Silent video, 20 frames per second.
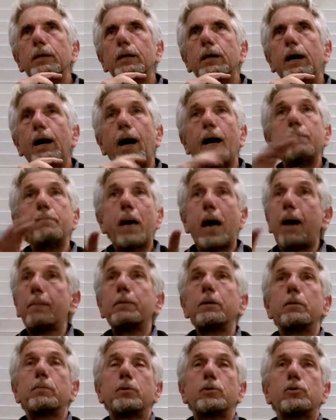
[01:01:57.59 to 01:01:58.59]
I'm
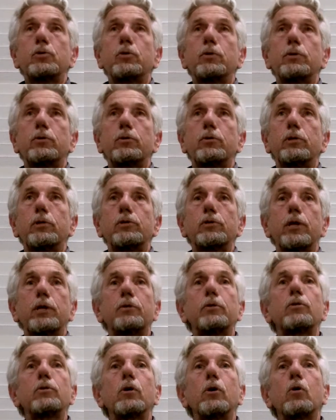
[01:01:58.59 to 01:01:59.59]
happy to pursue it to the extent
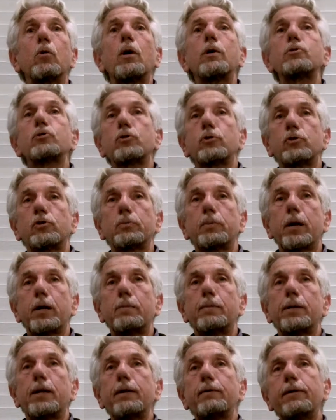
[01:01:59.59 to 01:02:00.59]
that there are questions about it,
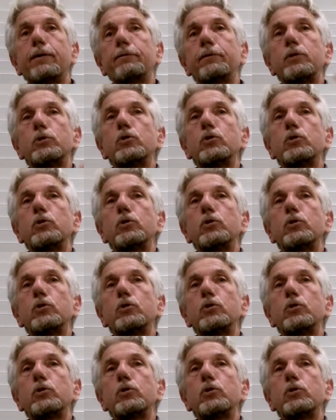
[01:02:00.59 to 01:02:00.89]
but I've given